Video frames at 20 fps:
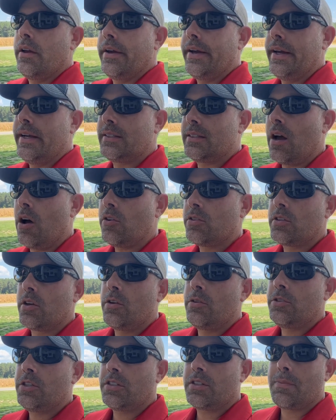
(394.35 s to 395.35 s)
It's also
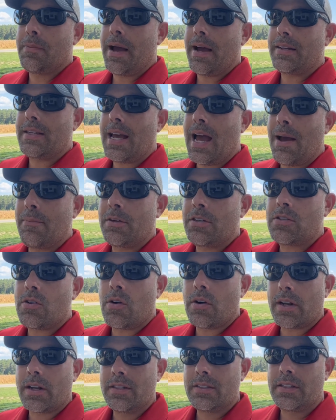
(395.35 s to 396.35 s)
just about time to
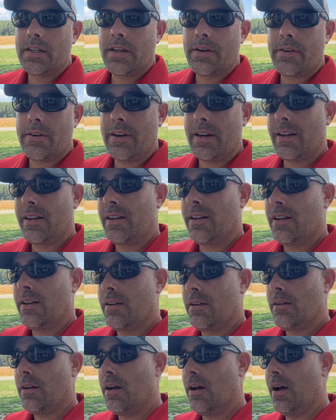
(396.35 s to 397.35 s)
start considering
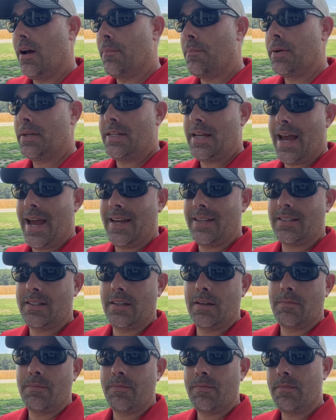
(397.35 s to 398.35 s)

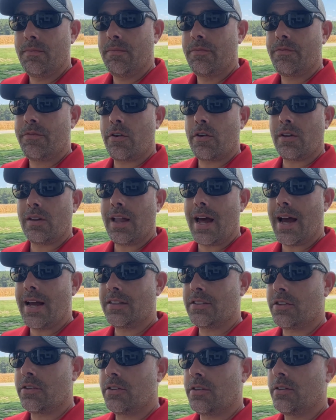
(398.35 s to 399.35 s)
potassium
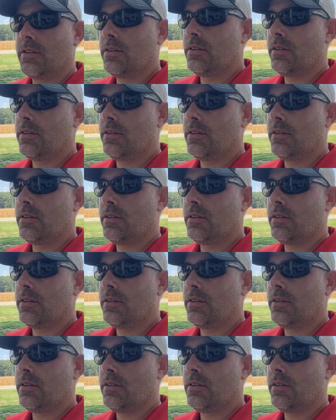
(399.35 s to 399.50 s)
fertilizer